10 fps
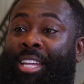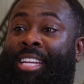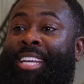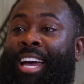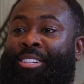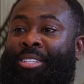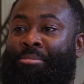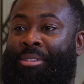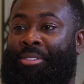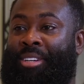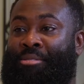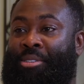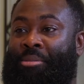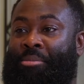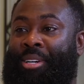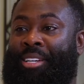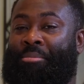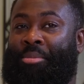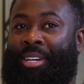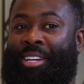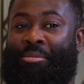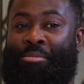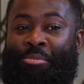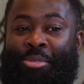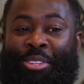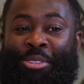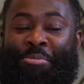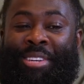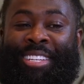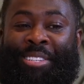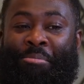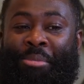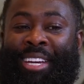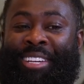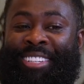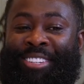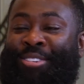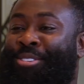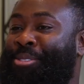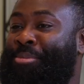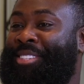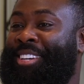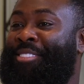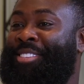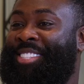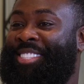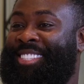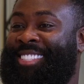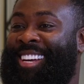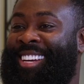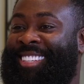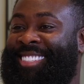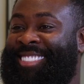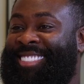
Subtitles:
So that's actually my favorite. But to me, it's a main course, but to others, it's a side.